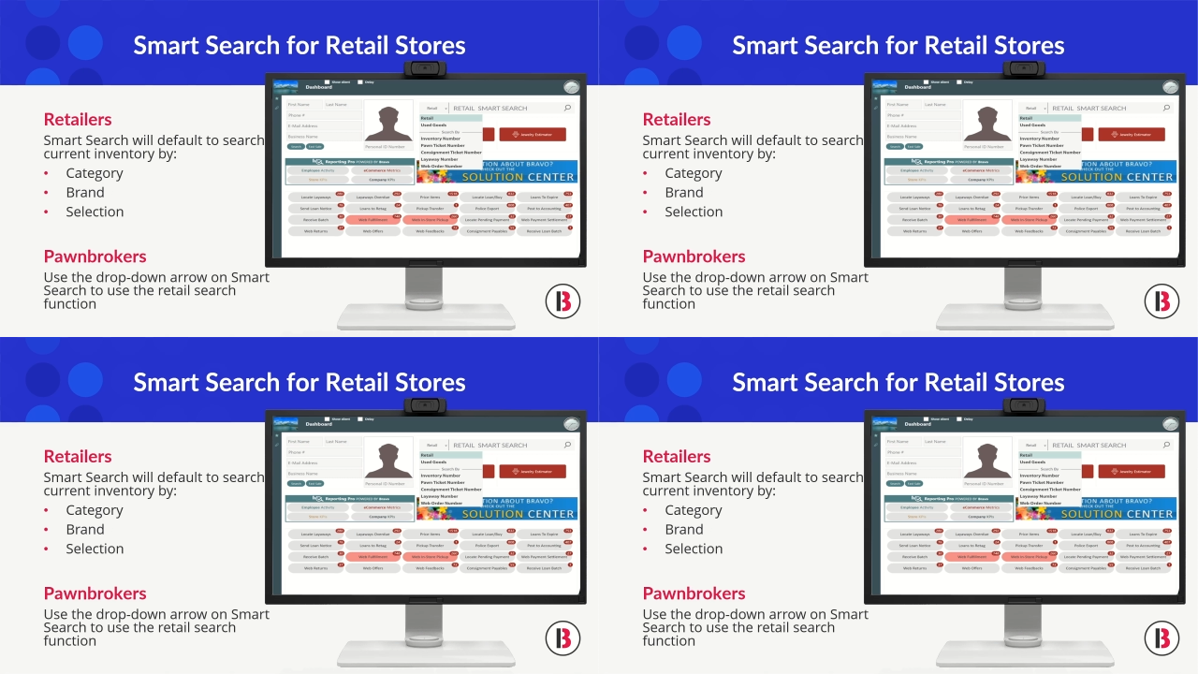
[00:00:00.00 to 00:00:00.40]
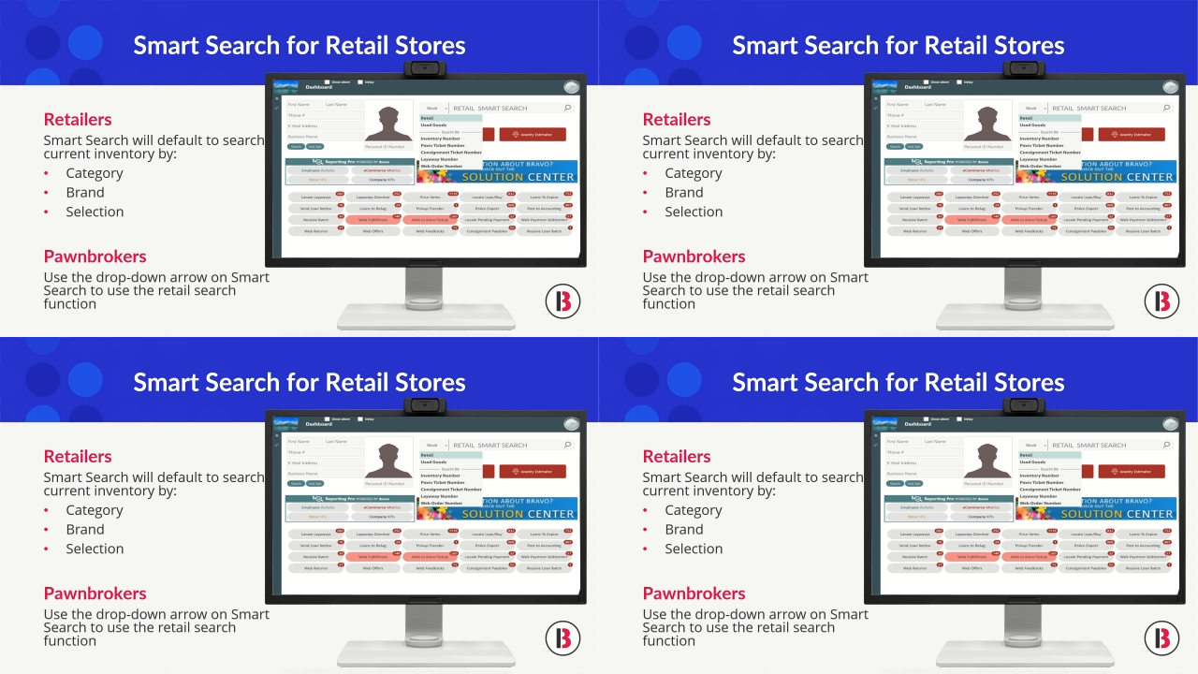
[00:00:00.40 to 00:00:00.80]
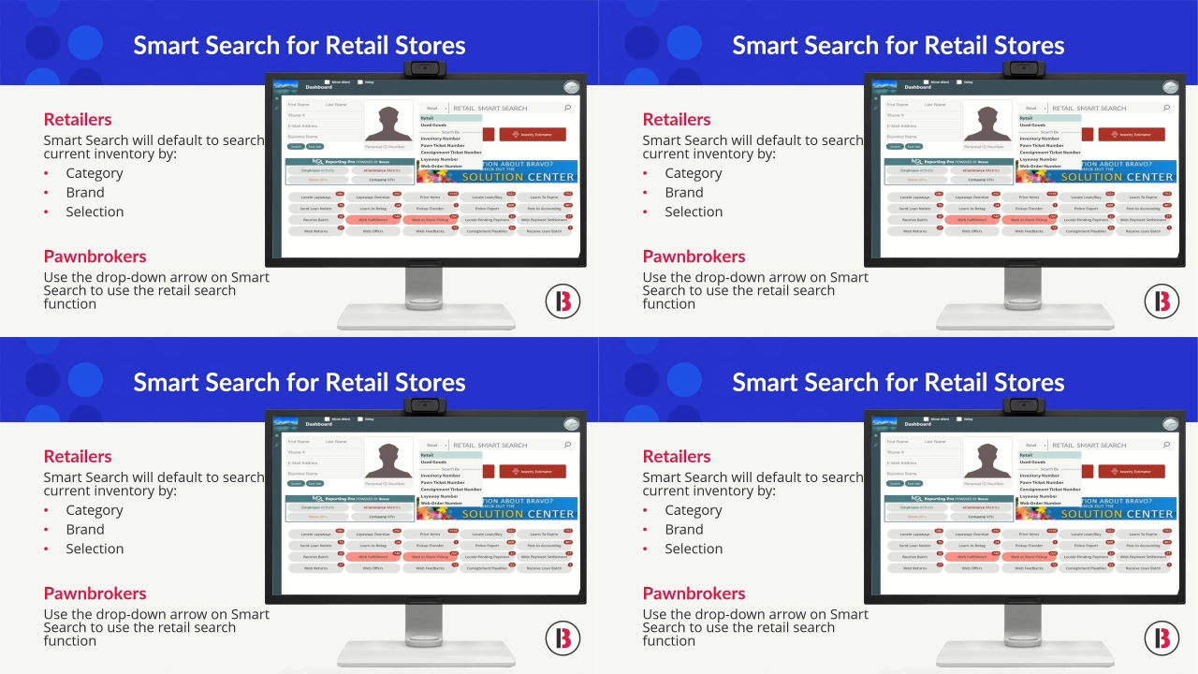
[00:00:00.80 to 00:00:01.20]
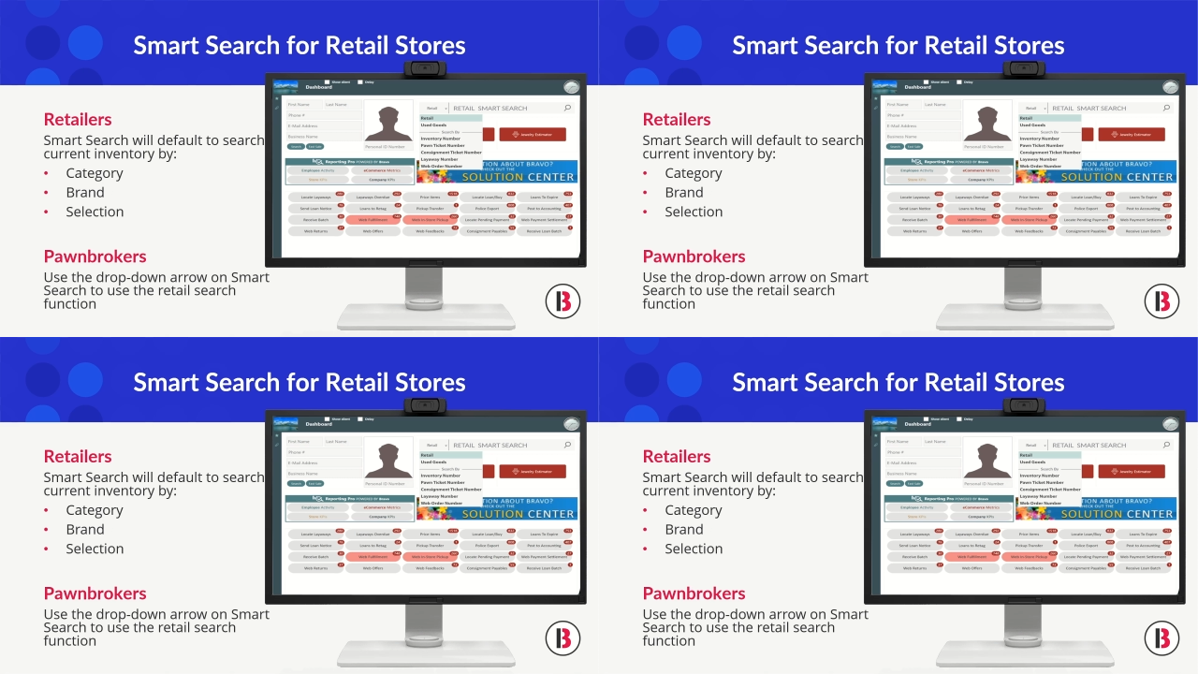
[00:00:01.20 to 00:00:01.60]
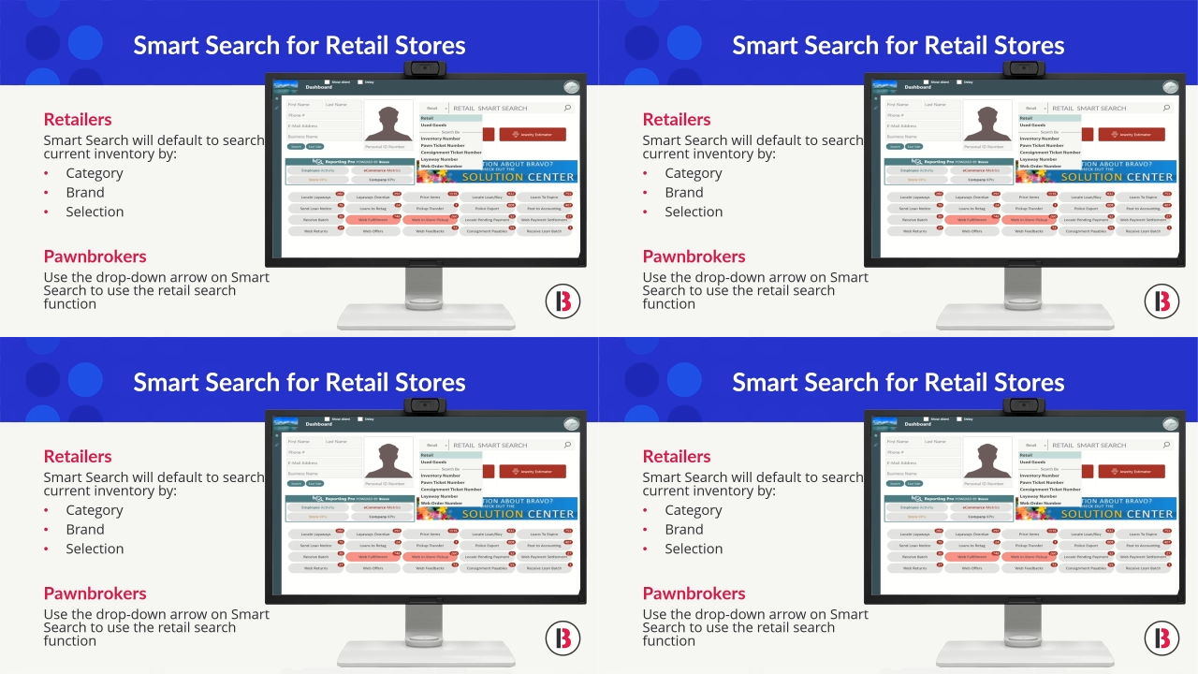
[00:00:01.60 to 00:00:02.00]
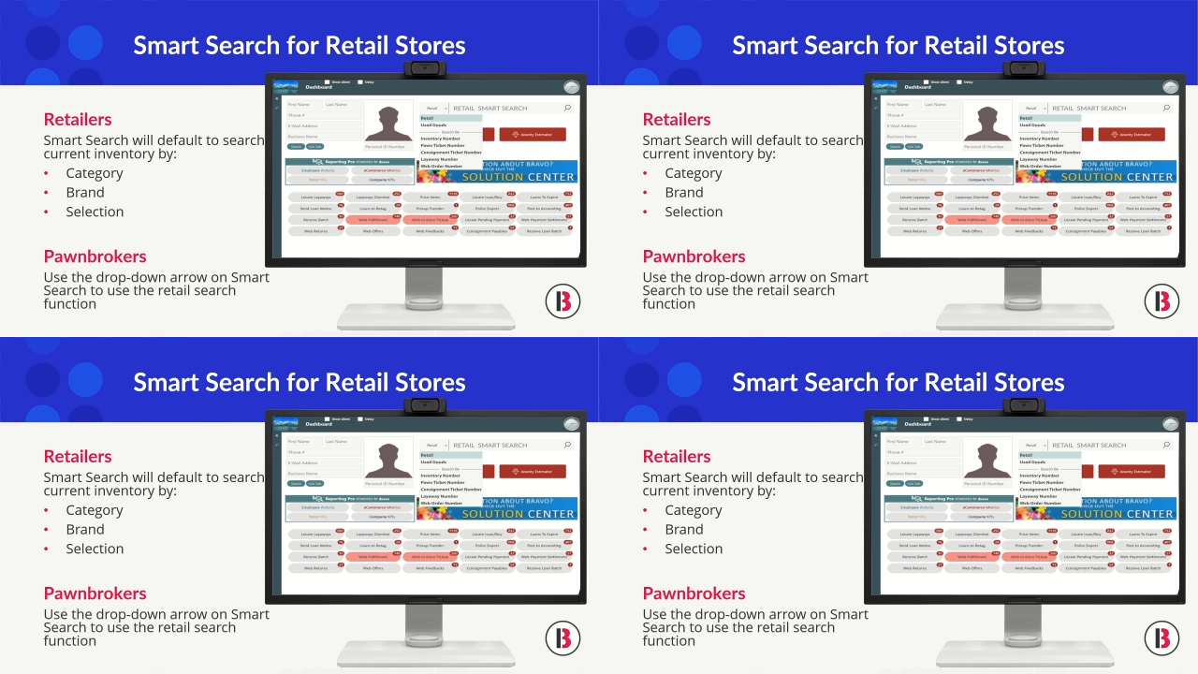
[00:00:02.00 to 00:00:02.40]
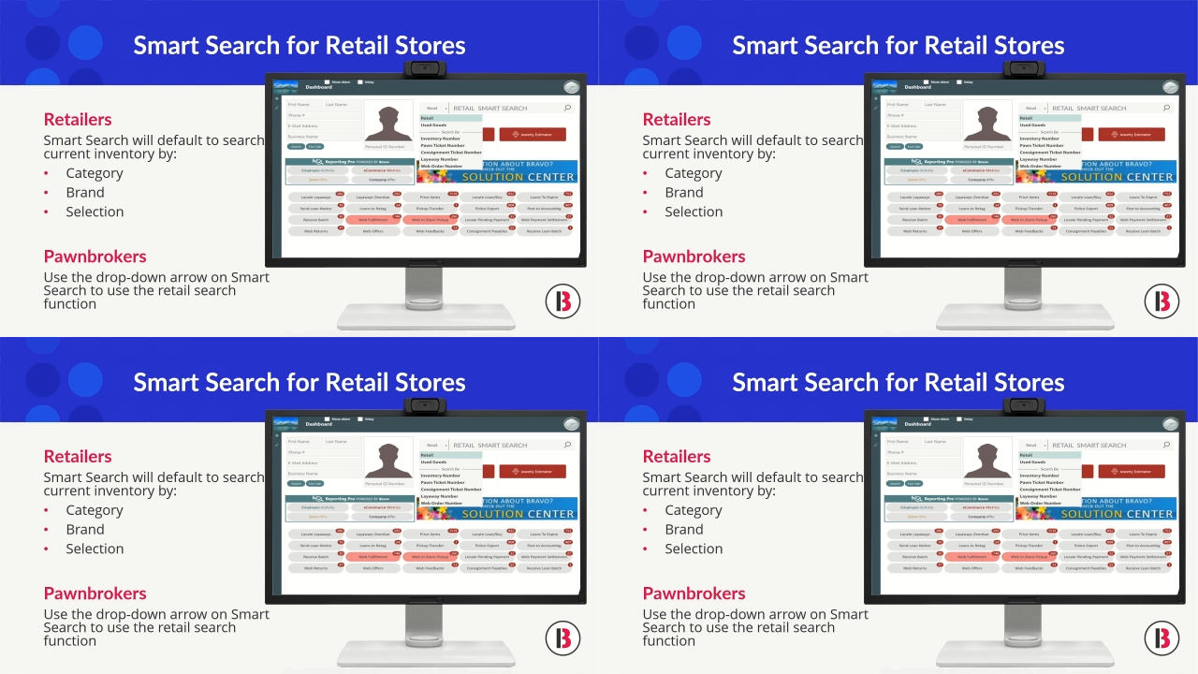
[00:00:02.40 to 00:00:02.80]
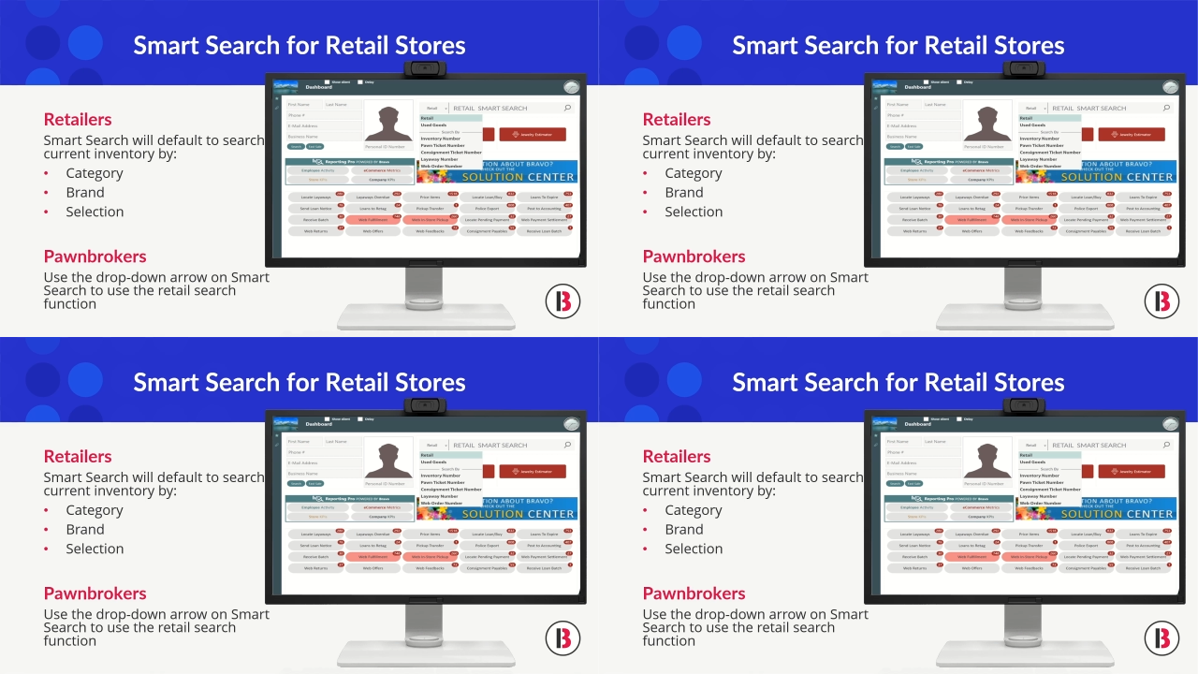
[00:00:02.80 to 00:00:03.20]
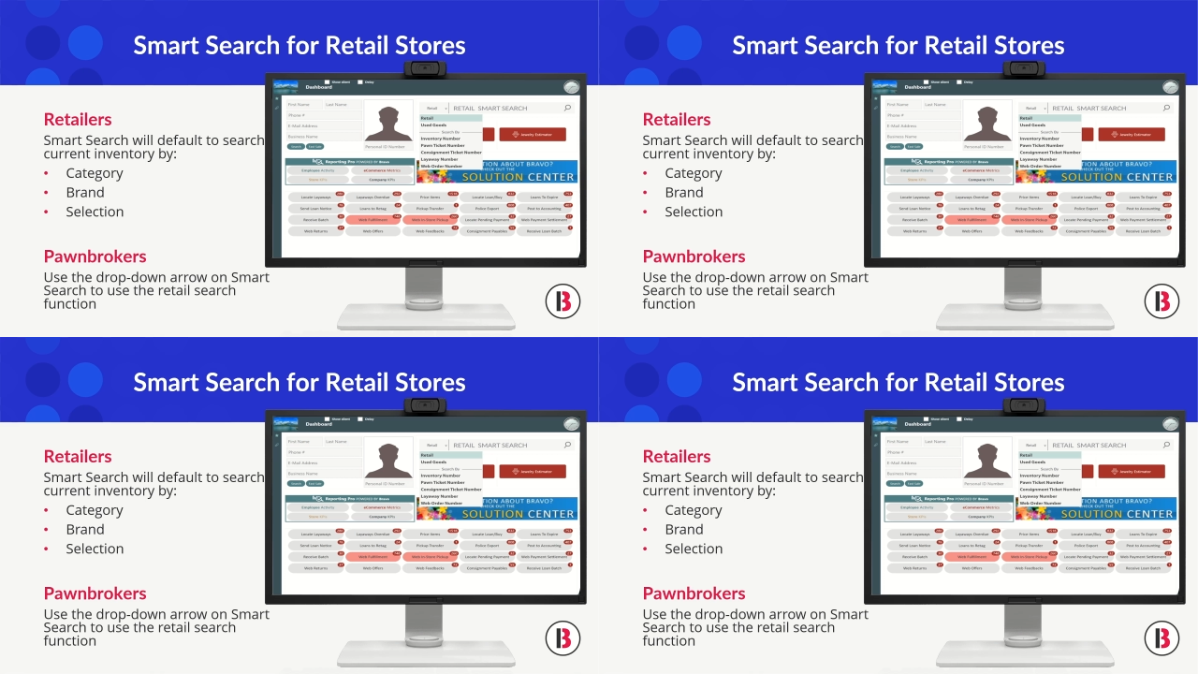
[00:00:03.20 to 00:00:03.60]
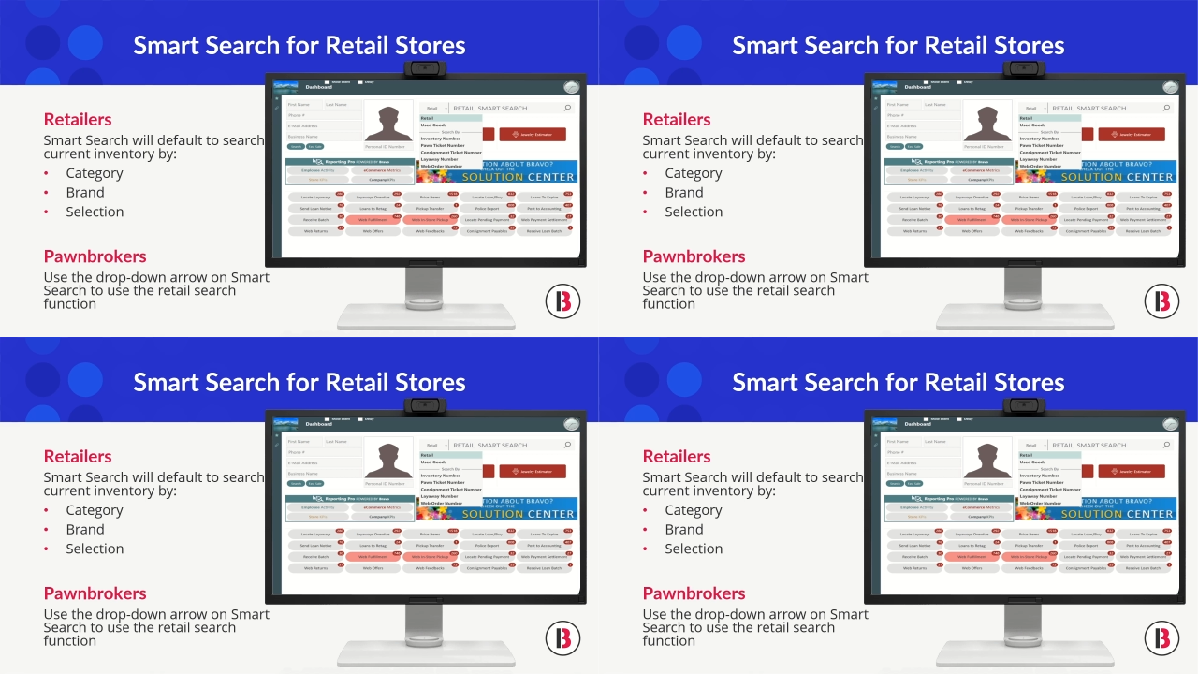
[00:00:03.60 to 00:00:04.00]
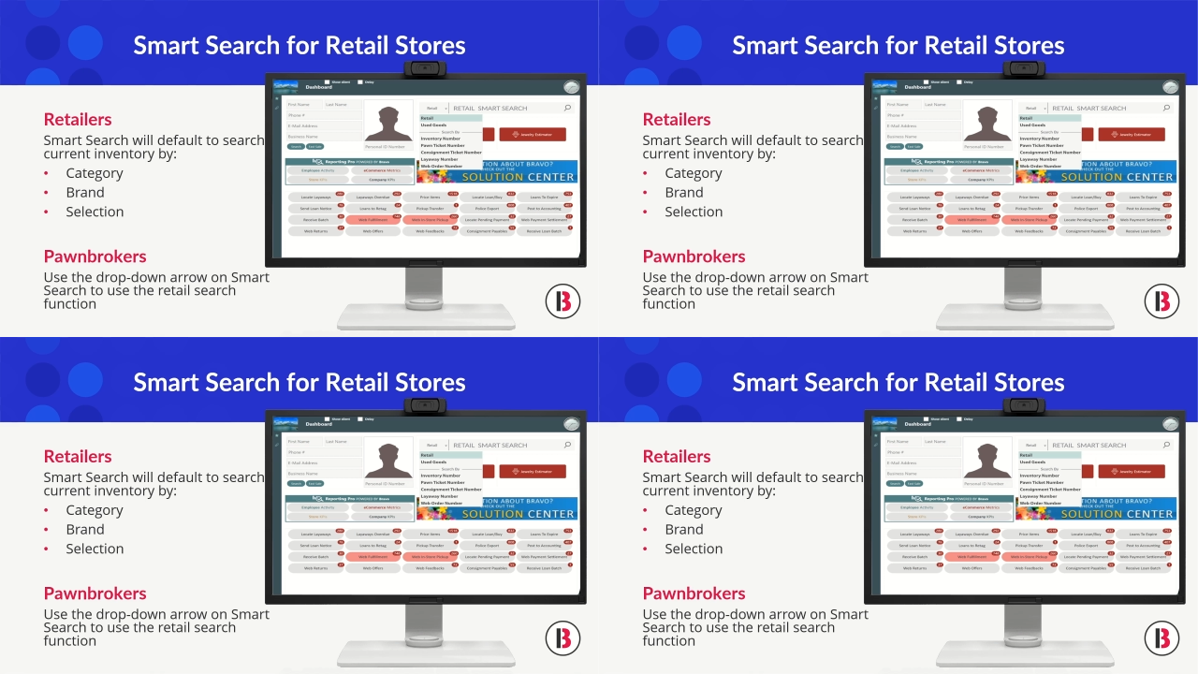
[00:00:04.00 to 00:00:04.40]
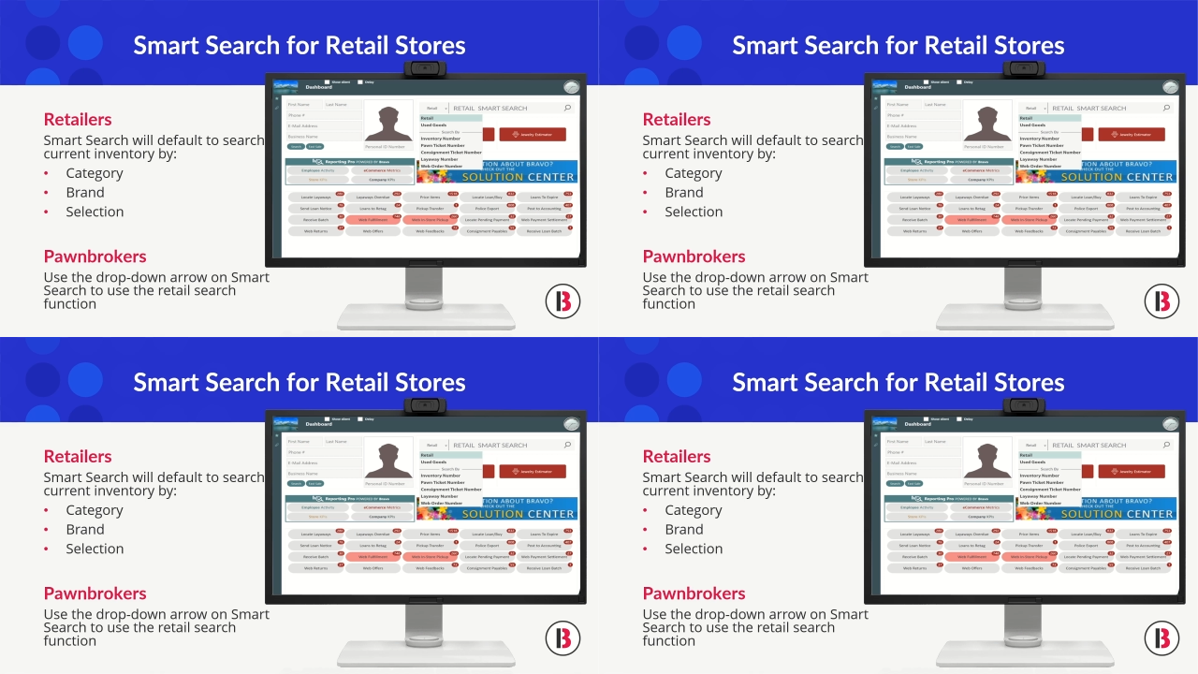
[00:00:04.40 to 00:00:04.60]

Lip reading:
No face is visible, so there are no lips to read.